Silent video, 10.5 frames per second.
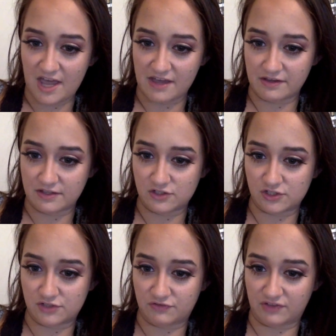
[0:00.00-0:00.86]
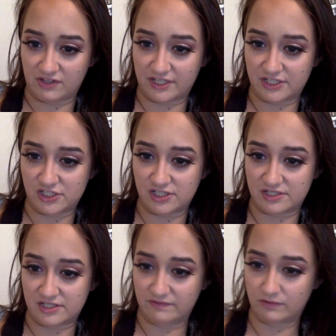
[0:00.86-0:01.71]
I just feel like she
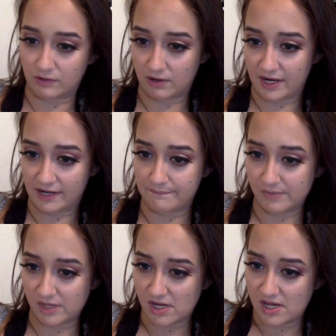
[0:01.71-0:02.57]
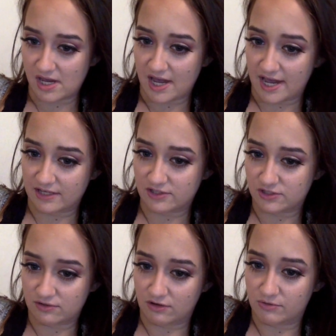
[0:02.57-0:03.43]
doesn't even regret it. I
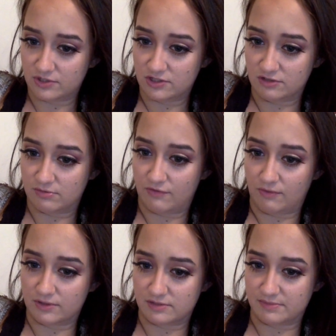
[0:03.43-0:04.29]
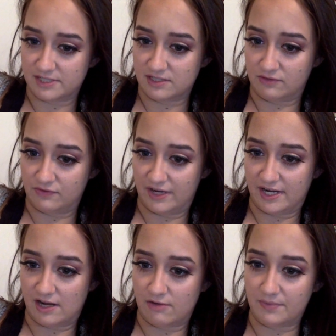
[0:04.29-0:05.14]
just don't know what to do but focus on myself right
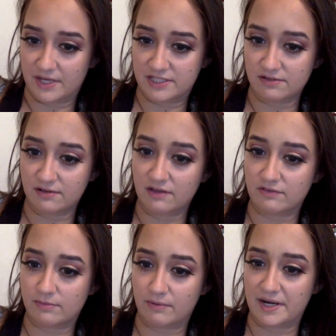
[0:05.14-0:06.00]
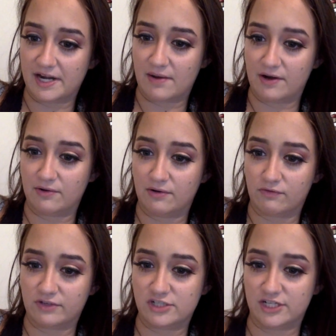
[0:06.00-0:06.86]
now. I still love her, but right now I don't know
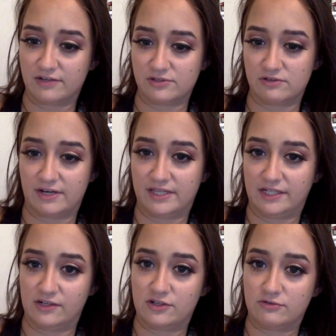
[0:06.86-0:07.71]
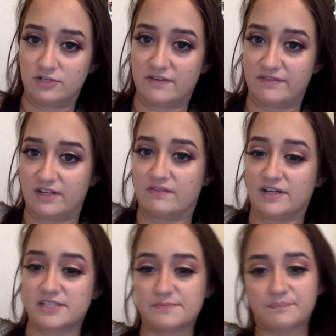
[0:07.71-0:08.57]
if reaching out is the right thing to do. Do you have any
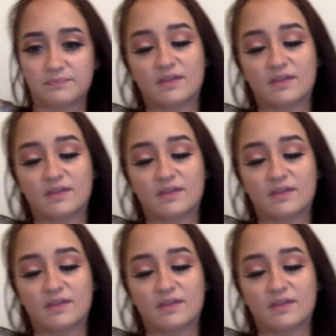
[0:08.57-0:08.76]
advice?